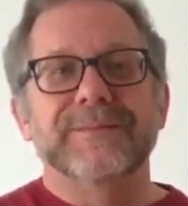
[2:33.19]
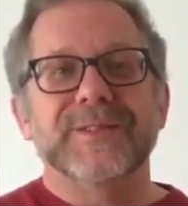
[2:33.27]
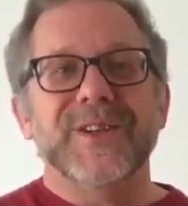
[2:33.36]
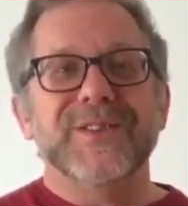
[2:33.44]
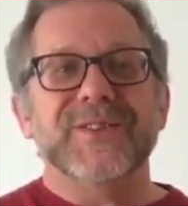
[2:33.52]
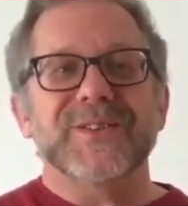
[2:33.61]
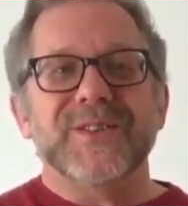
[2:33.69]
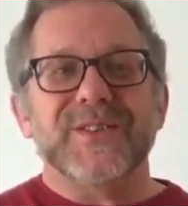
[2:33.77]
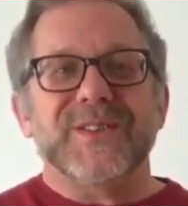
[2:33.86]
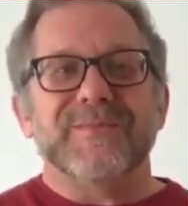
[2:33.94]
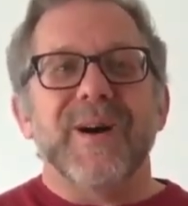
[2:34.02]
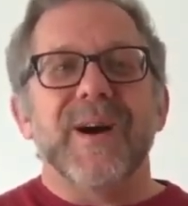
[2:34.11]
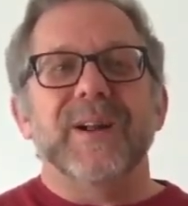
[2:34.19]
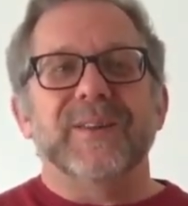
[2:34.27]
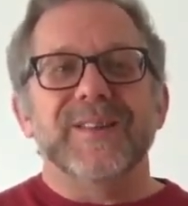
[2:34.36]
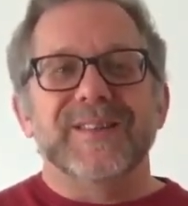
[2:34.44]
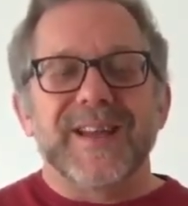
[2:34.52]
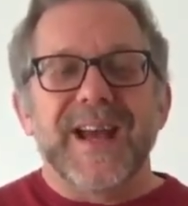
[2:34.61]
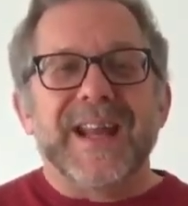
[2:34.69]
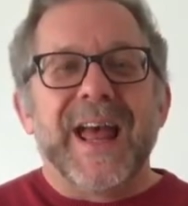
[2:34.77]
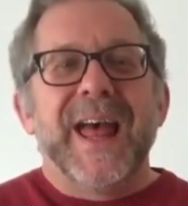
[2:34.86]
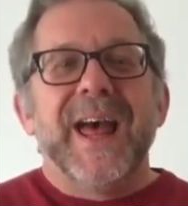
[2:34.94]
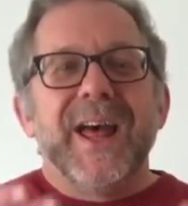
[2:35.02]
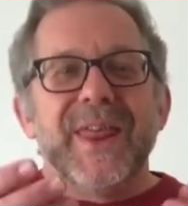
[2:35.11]
Jesus just smiled and said,
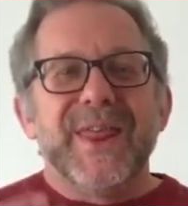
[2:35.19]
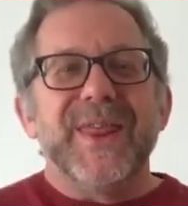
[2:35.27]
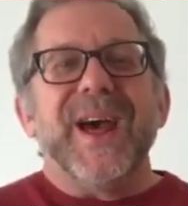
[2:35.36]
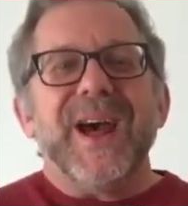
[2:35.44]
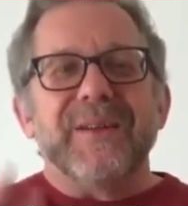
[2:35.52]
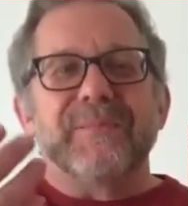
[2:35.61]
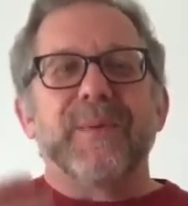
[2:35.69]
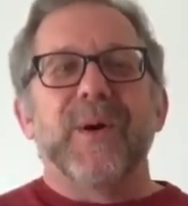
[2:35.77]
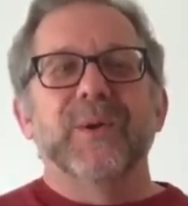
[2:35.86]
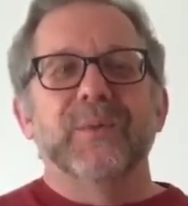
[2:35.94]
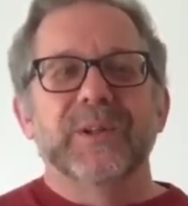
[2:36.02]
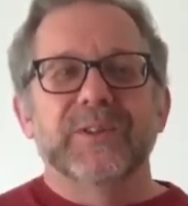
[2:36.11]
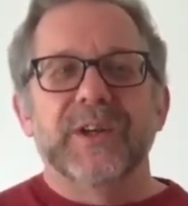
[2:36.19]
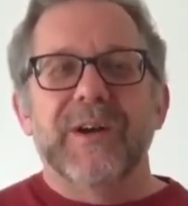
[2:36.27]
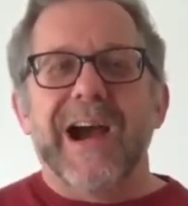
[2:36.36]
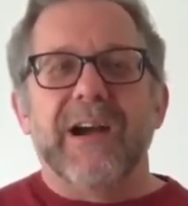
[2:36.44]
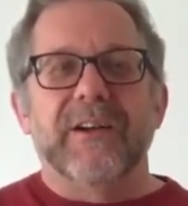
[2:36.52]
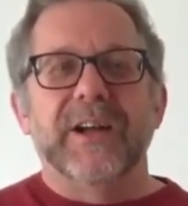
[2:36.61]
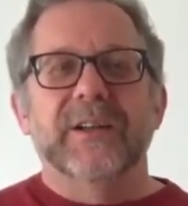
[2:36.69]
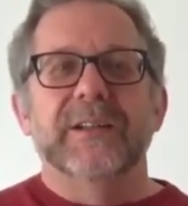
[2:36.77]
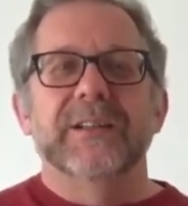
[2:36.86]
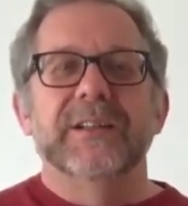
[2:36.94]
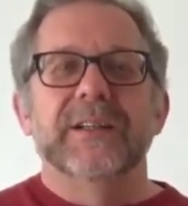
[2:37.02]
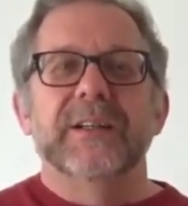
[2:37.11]
That bowl will do, Ariel.
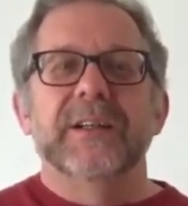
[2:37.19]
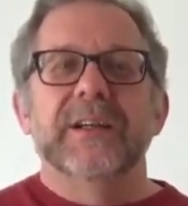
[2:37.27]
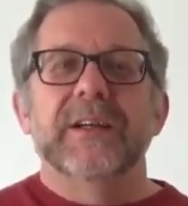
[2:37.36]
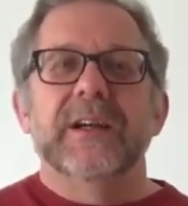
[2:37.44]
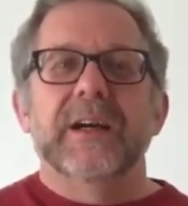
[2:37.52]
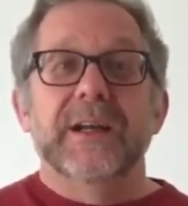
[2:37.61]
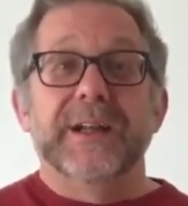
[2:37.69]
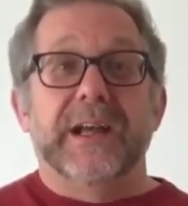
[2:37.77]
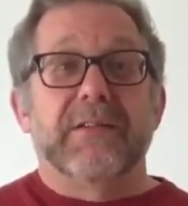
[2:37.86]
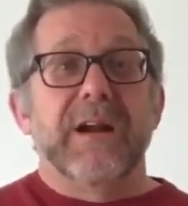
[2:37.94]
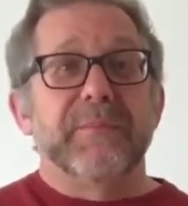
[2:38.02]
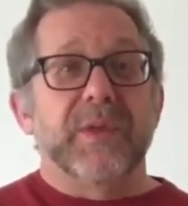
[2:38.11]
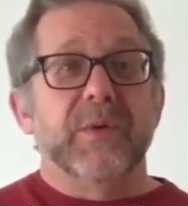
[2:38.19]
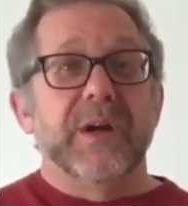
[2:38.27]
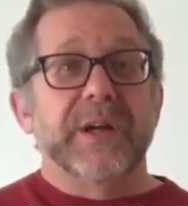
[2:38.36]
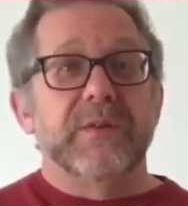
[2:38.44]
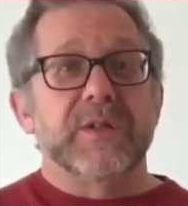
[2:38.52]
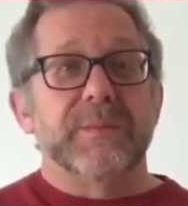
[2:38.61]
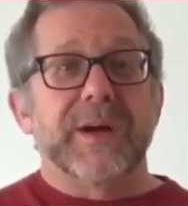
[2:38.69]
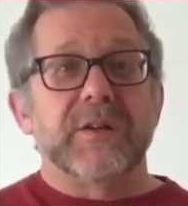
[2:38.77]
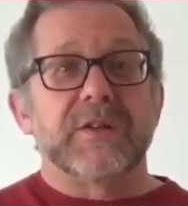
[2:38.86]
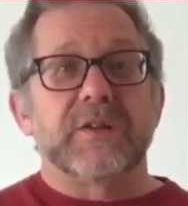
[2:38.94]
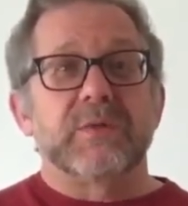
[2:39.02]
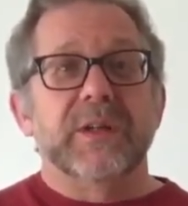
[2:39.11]
And he grabbed the one I was about
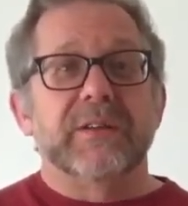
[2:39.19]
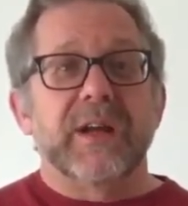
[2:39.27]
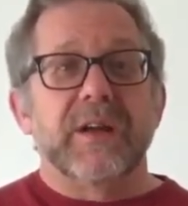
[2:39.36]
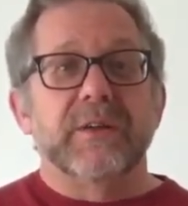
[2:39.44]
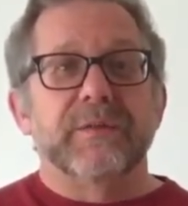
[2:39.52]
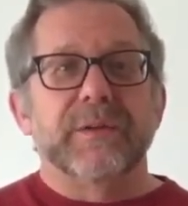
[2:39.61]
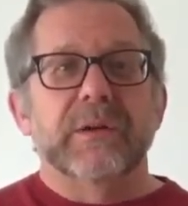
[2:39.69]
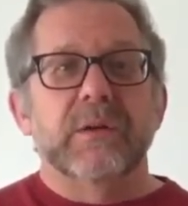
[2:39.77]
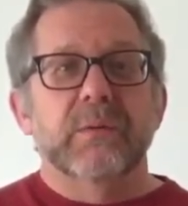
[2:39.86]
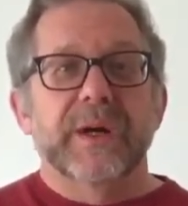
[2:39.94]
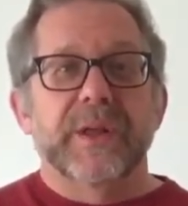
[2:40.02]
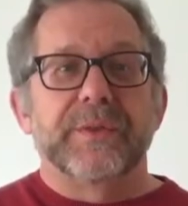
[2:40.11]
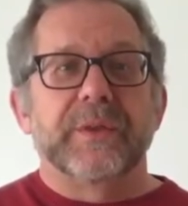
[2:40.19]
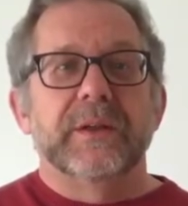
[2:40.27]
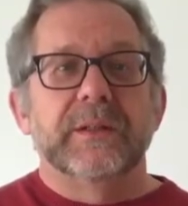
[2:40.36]
to swill down the floor with.